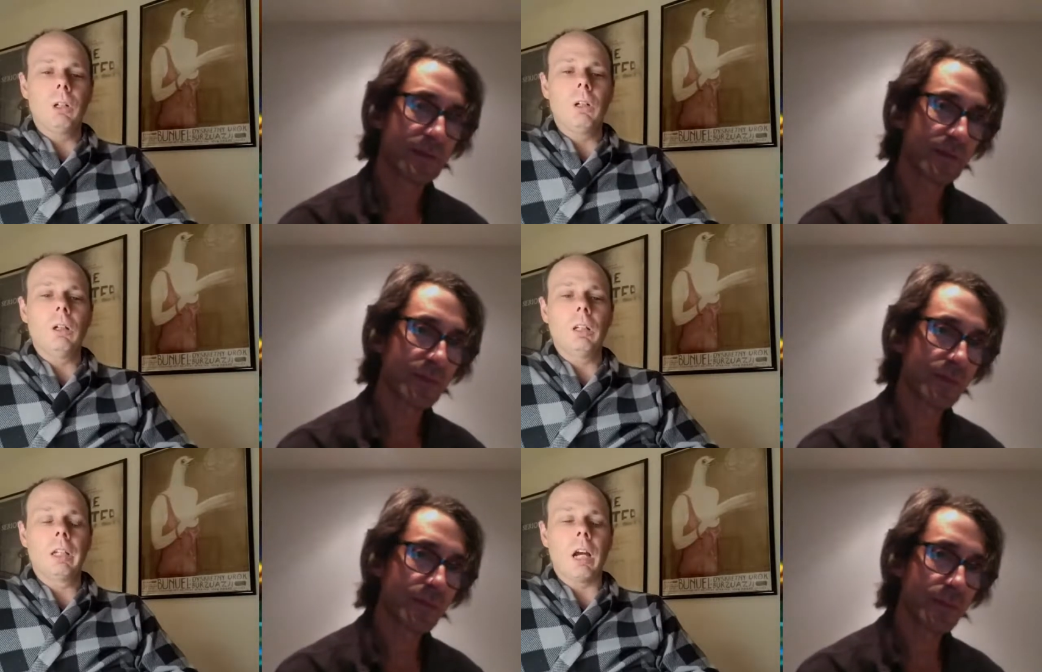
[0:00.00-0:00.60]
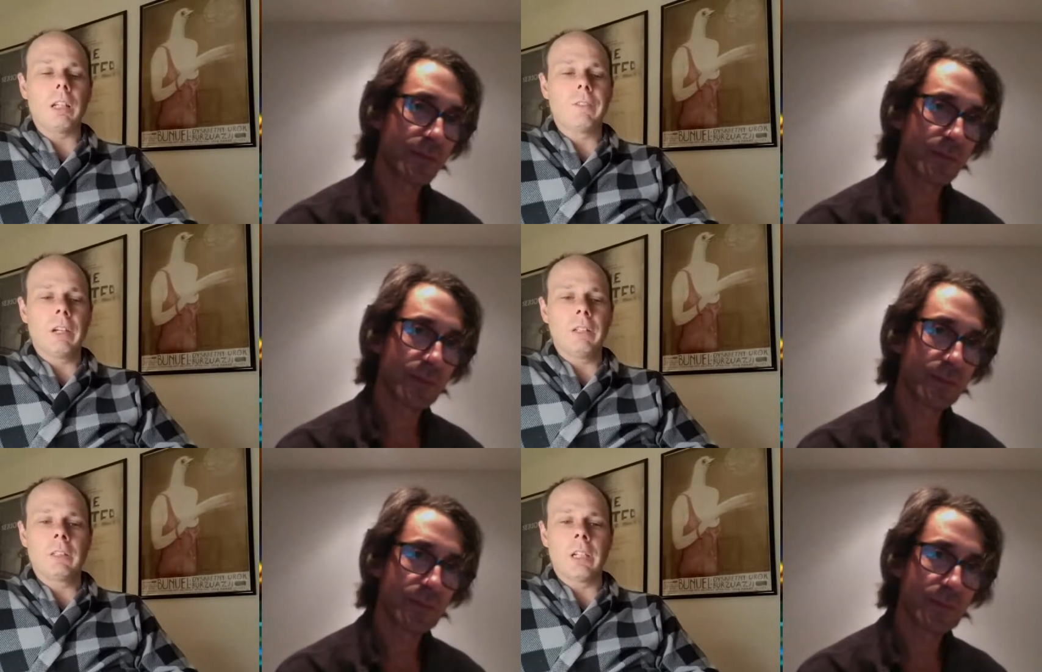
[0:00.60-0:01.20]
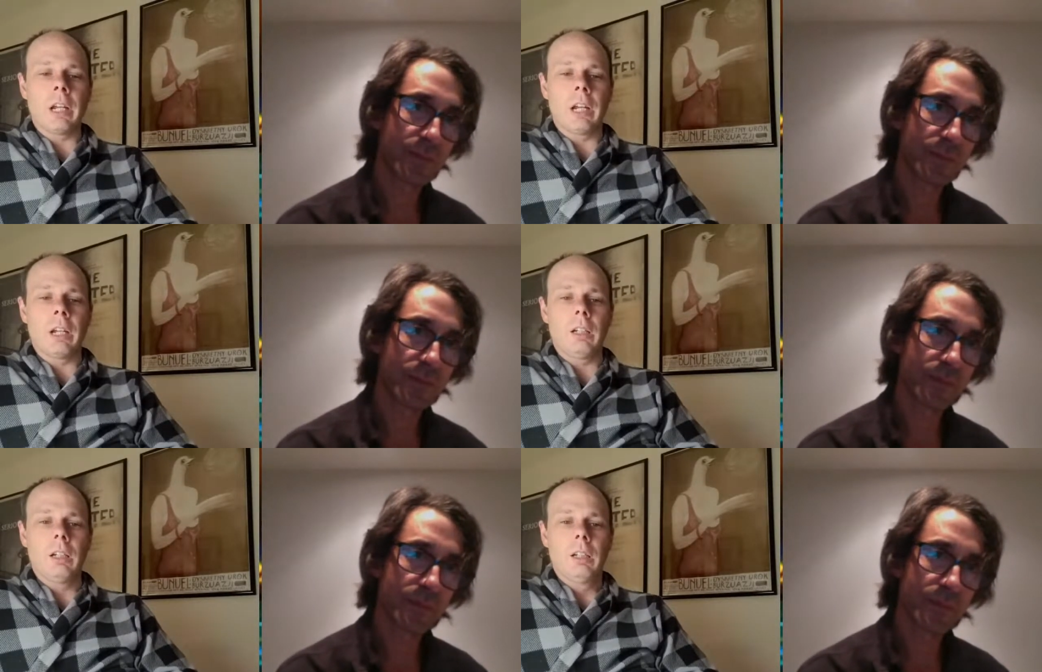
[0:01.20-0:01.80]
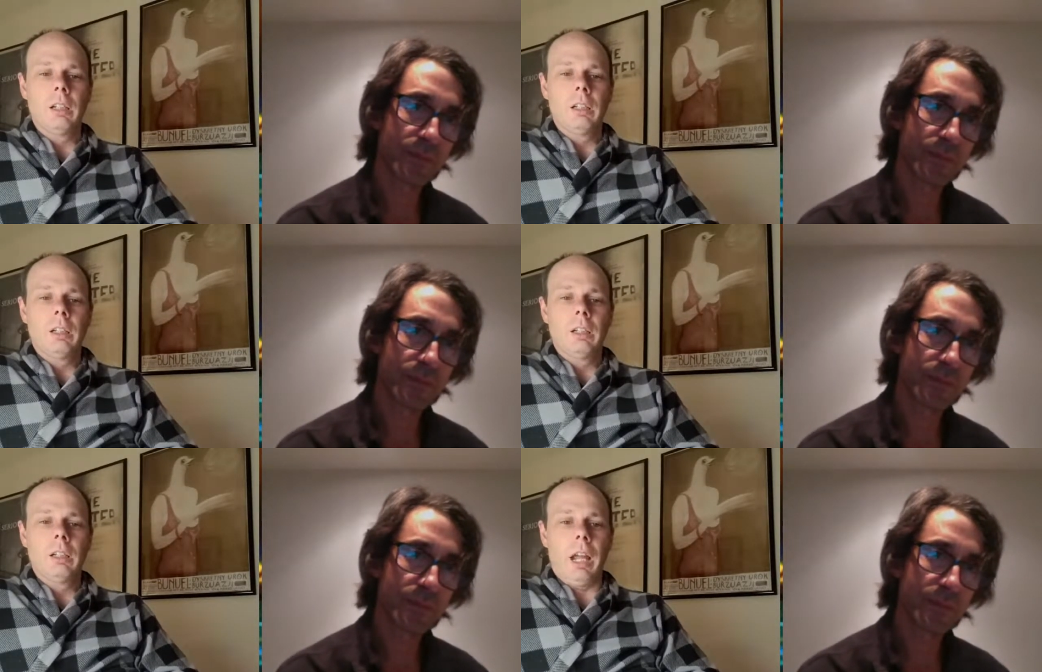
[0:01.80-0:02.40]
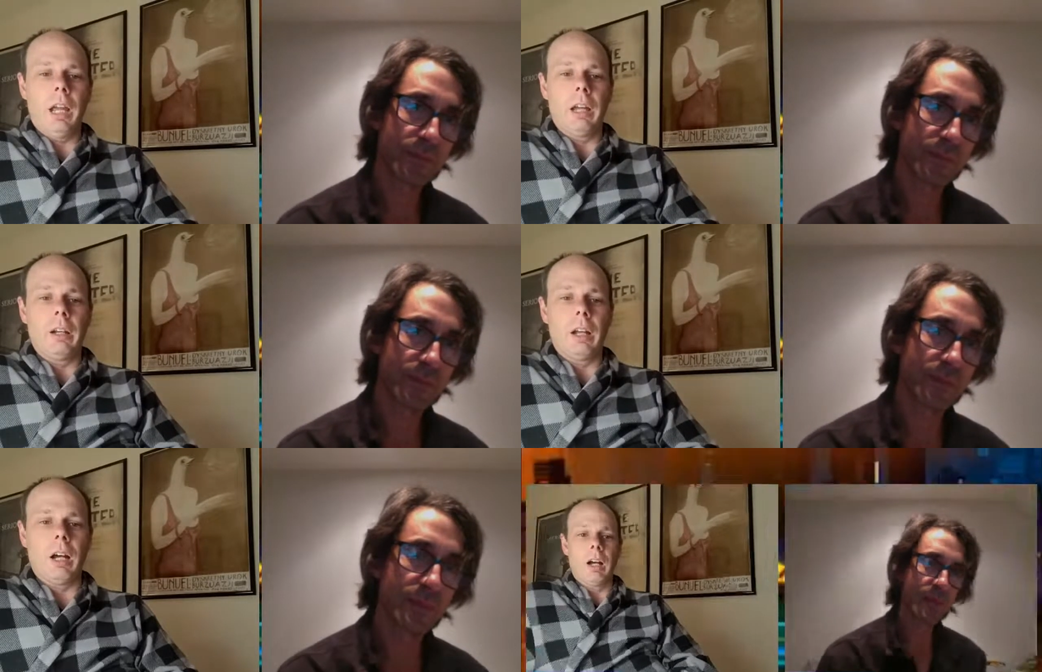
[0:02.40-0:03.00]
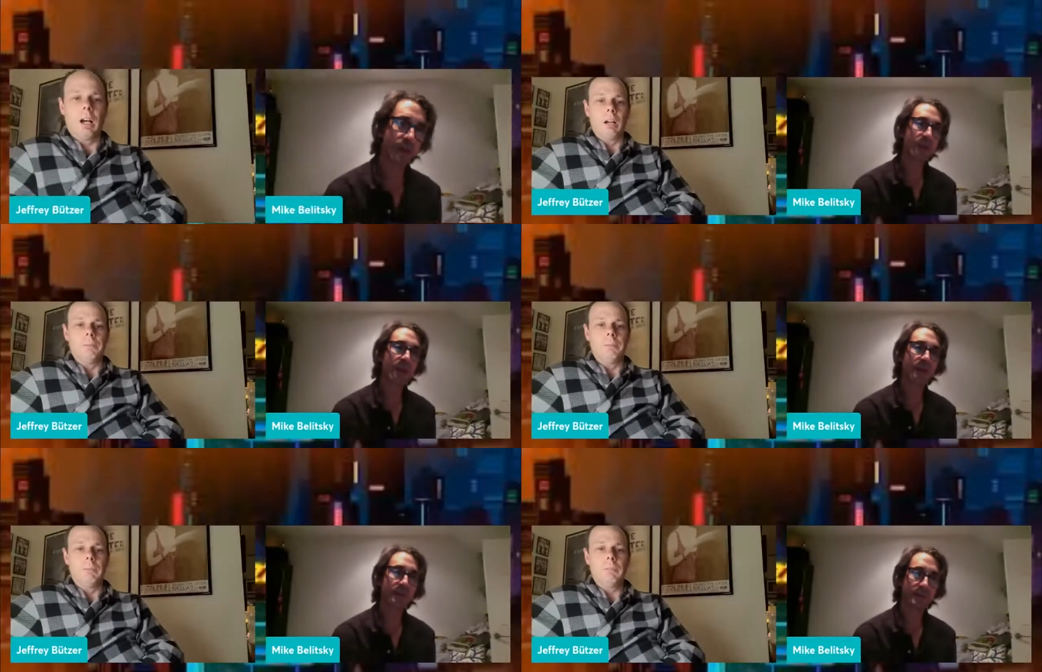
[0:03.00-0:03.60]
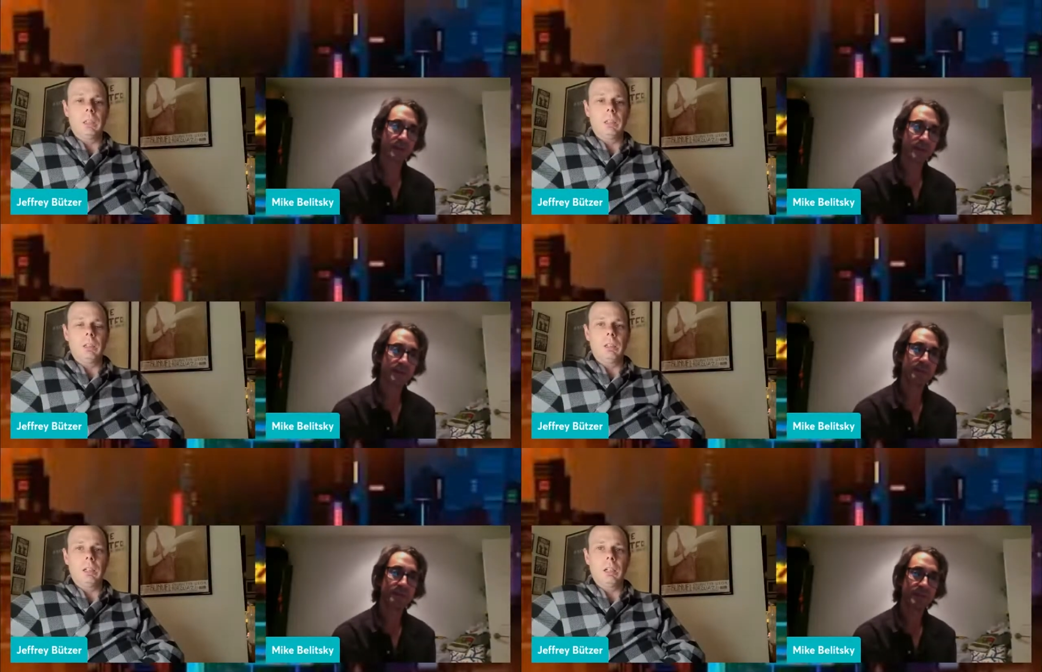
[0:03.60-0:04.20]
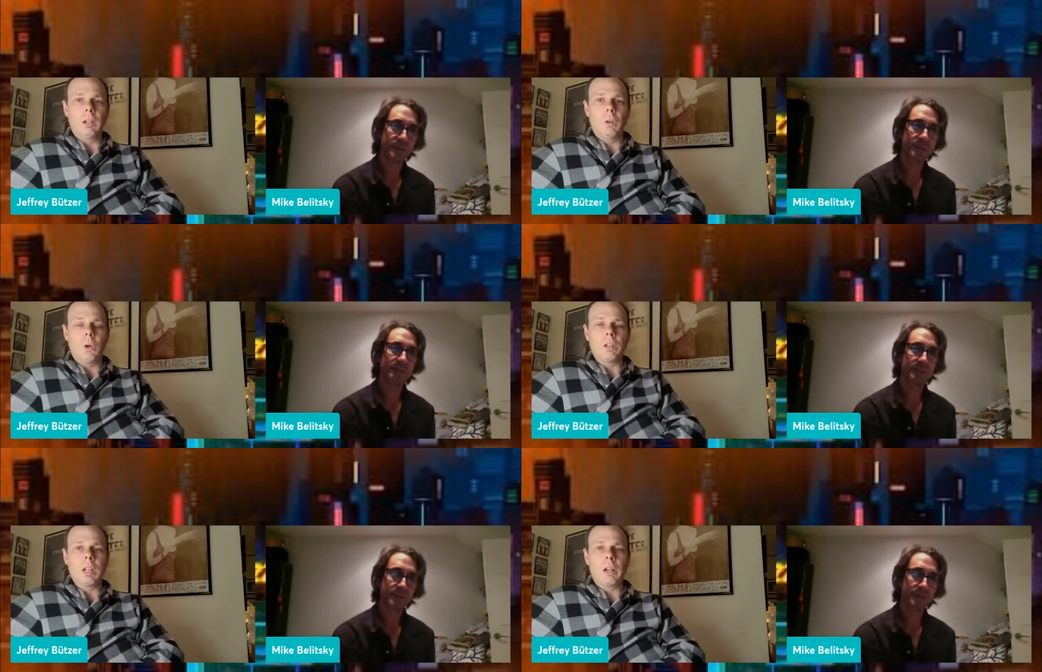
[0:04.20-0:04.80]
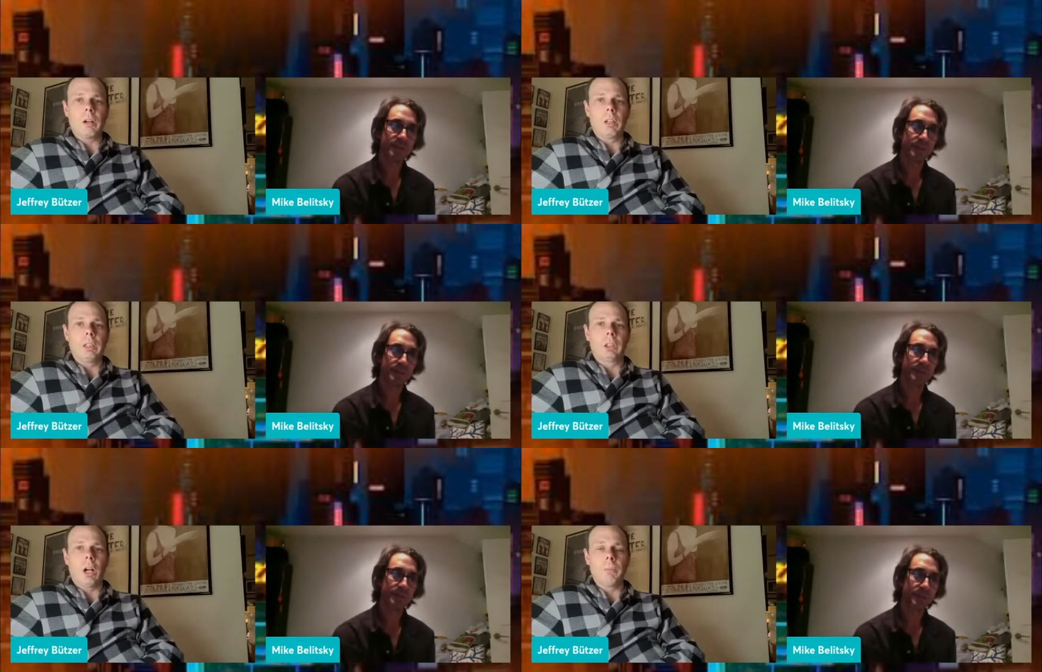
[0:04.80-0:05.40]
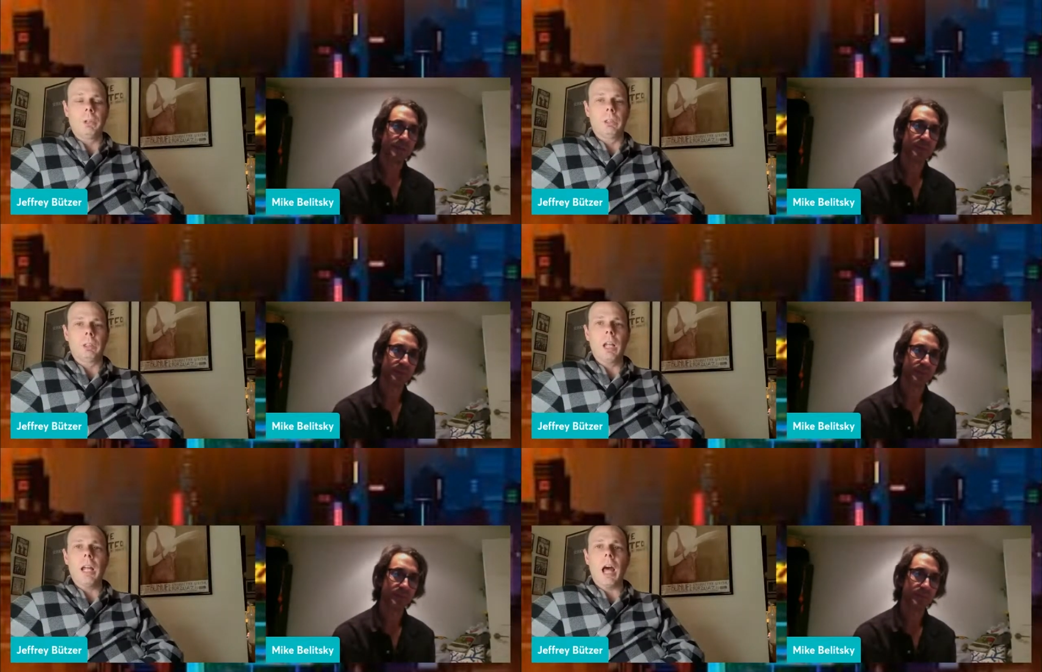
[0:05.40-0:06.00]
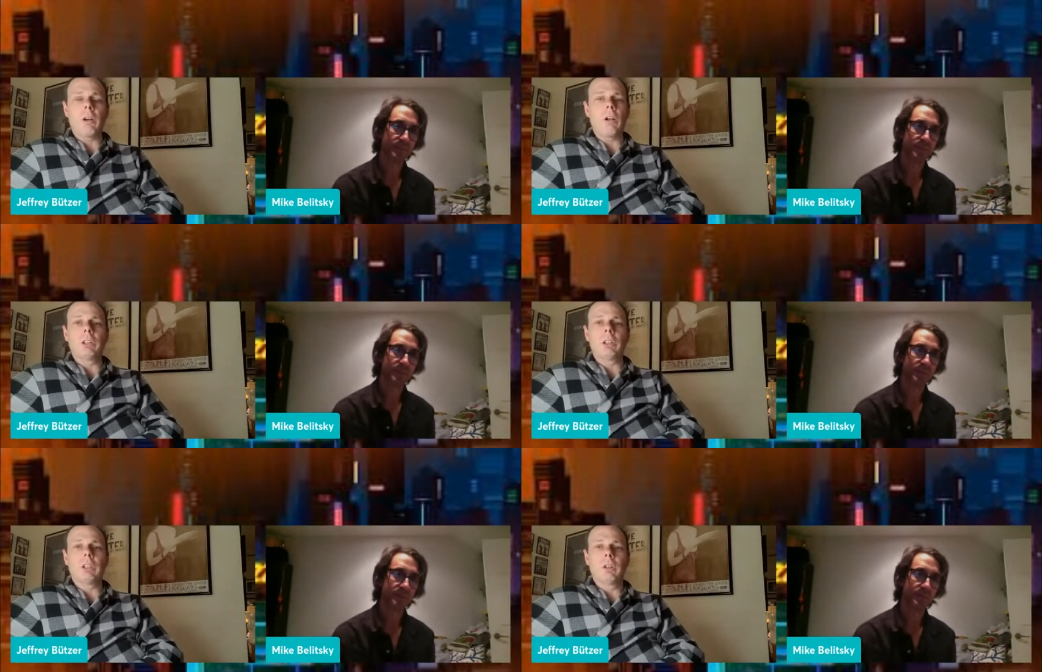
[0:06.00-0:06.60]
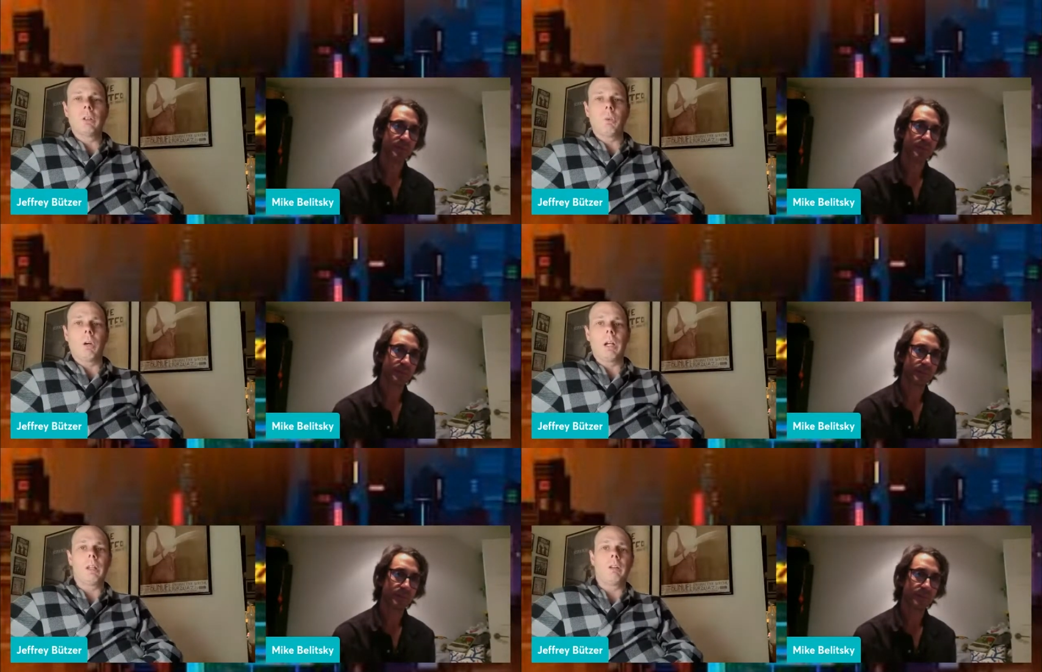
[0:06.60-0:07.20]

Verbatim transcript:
Speaker 1: early Gus Van Sant and oh, yeah. um, and of course like early drummers. Like I don't know, just the, the way the